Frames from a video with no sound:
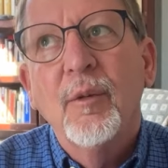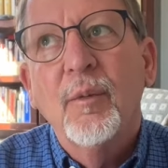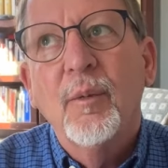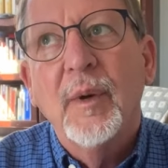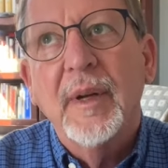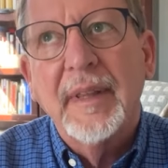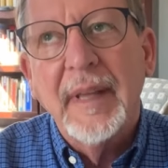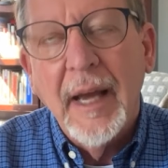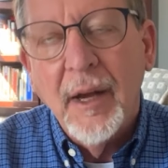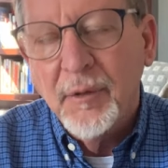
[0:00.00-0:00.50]

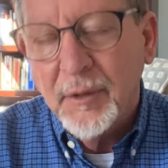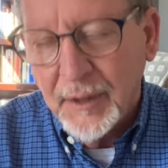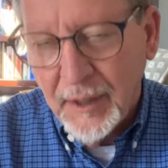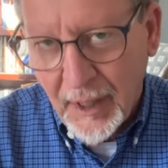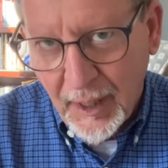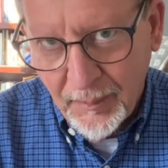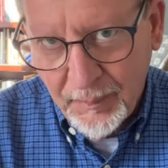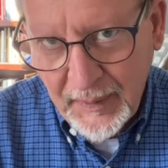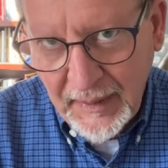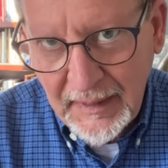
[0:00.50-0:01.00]
without
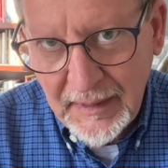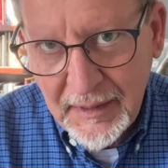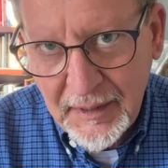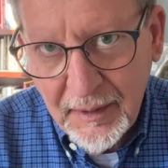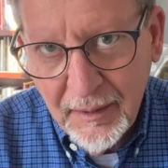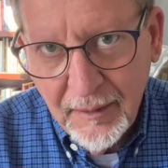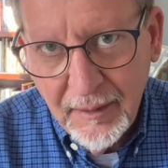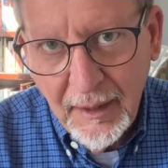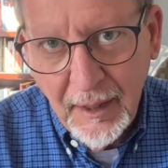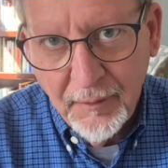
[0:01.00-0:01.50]
copies
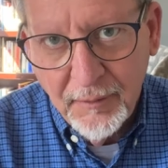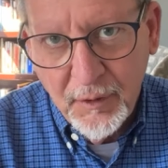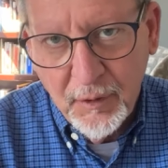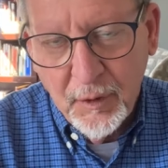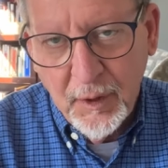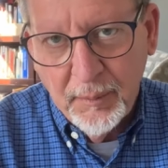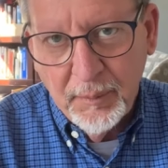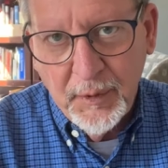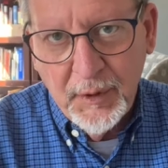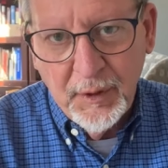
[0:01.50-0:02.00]
of
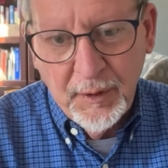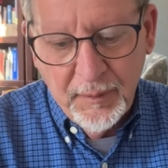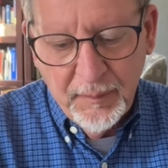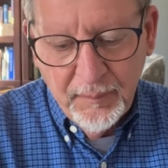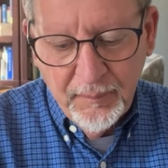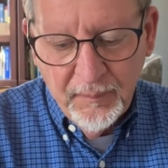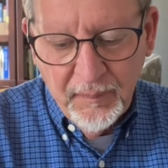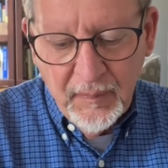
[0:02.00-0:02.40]
Scripture,